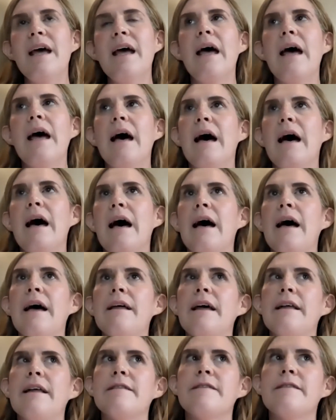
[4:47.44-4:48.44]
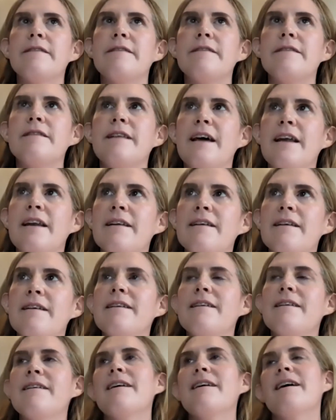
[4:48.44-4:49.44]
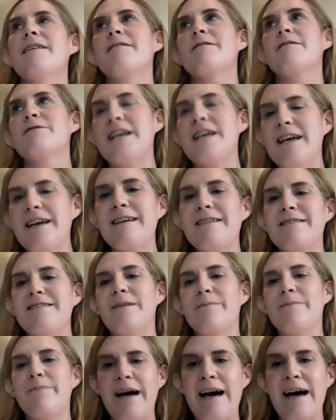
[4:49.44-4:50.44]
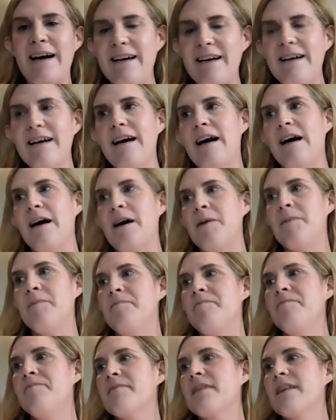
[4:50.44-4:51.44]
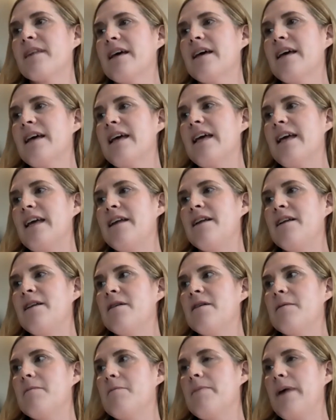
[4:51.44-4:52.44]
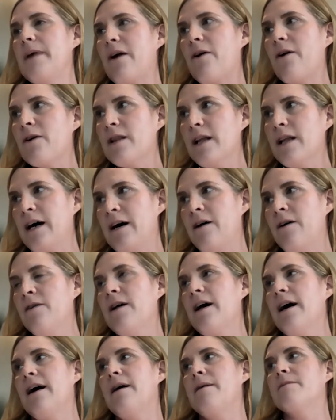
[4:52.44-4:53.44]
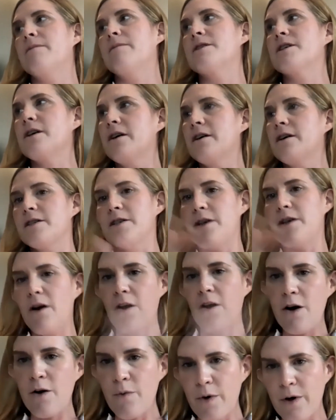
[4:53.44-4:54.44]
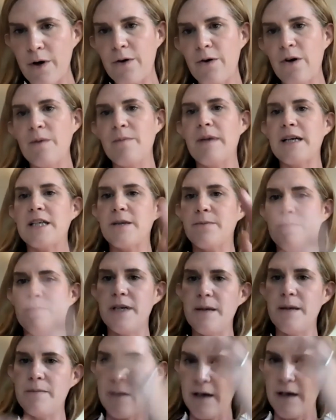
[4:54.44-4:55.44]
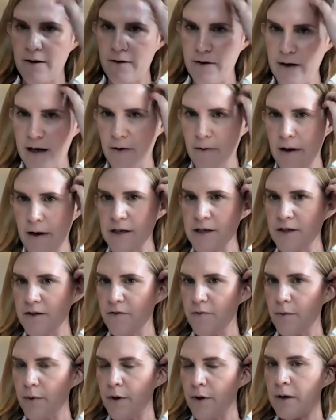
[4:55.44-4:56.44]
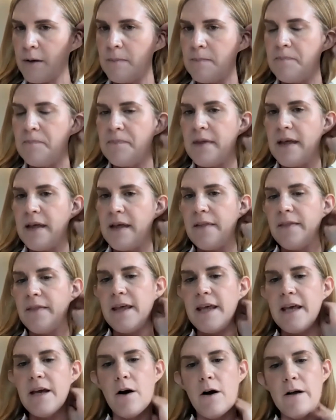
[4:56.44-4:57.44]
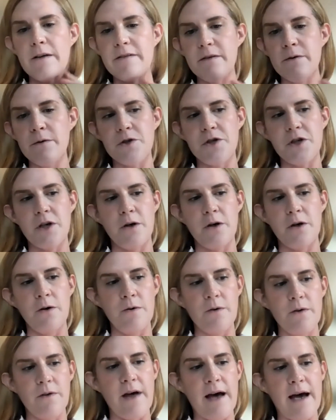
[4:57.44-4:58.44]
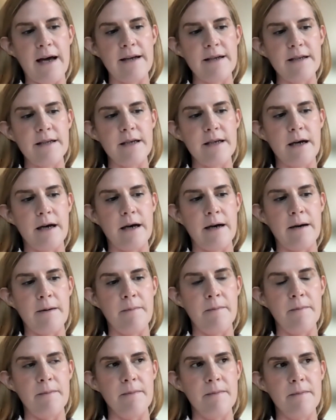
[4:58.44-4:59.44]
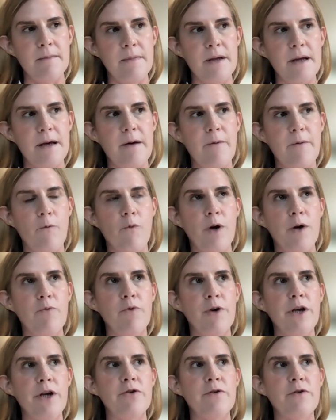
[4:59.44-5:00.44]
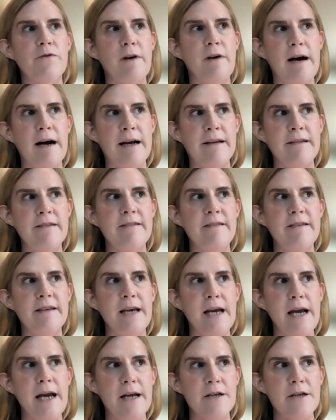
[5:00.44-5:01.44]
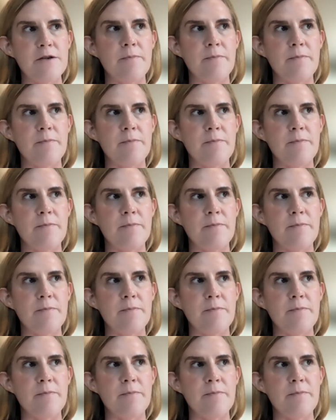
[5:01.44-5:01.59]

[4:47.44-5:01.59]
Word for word: Uh, and then, so taking a step back, um, in parallel um, to, to, our work, going back to Pradeep Natarajan's work, he also showed that um, when when you define CH